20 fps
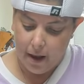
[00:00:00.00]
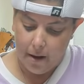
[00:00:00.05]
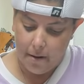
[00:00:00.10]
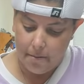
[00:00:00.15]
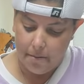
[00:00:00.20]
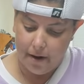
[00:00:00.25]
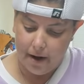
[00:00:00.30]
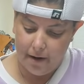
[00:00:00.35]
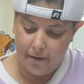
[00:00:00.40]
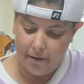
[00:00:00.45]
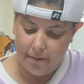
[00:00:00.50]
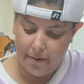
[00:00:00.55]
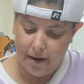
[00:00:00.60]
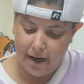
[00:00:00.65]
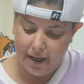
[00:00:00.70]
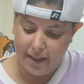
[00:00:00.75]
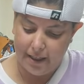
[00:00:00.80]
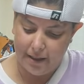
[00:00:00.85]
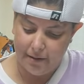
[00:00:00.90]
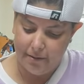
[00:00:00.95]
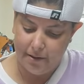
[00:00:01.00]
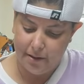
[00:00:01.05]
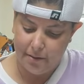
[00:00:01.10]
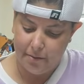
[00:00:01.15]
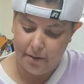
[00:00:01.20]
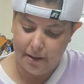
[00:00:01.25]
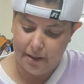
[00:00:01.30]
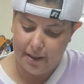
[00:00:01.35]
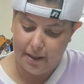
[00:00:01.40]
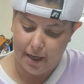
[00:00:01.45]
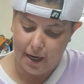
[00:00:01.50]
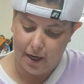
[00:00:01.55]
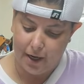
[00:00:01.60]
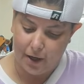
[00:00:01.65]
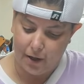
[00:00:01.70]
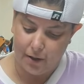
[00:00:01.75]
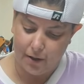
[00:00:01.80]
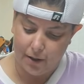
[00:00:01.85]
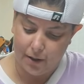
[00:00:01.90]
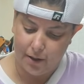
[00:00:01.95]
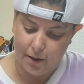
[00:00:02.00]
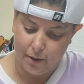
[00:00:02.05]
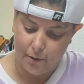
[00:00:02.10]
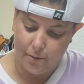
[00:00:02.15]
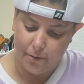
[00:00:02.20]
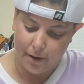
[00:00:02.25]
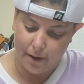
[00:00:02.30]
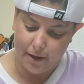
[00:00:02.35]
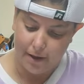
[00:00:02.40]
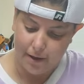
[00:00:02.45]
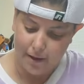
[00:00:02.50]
But everybody seems to be stuck on stupid.